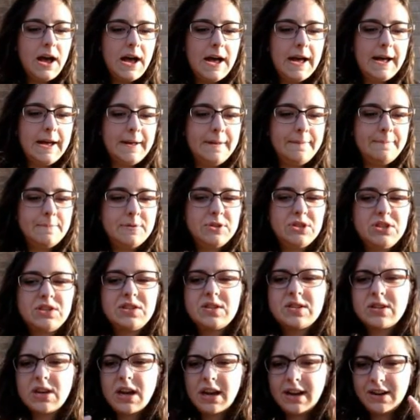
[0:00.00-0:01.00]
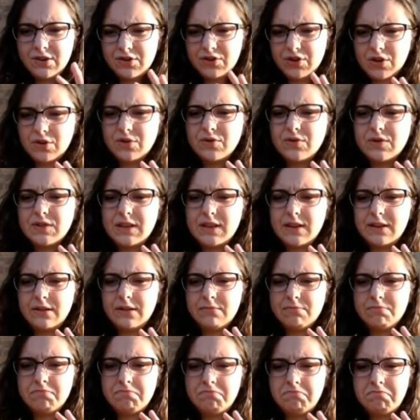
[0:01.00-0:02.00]
Just kind of shows
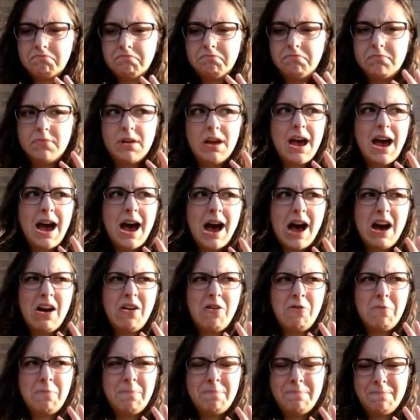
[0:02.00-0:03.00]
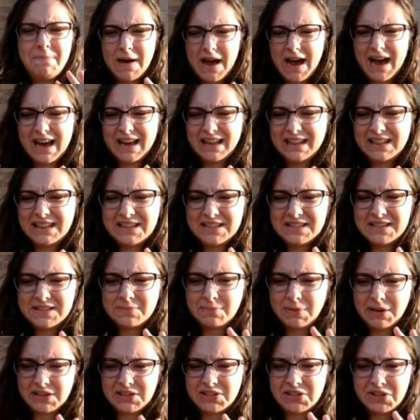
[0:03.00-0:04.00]
how bad this
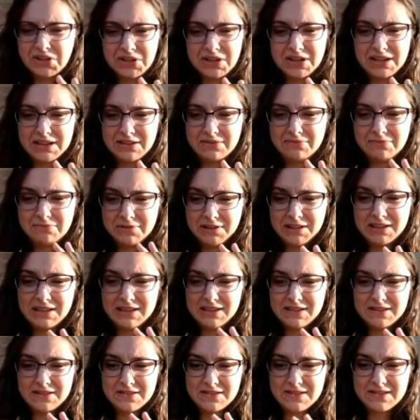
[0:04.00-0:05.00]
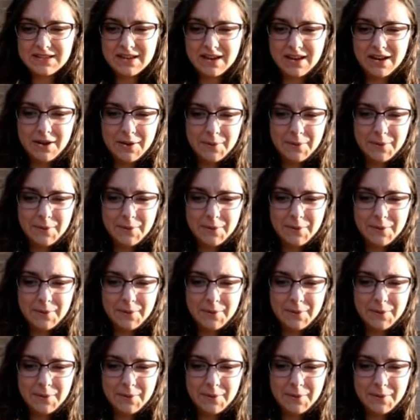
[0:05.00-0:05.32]
bacteria really is.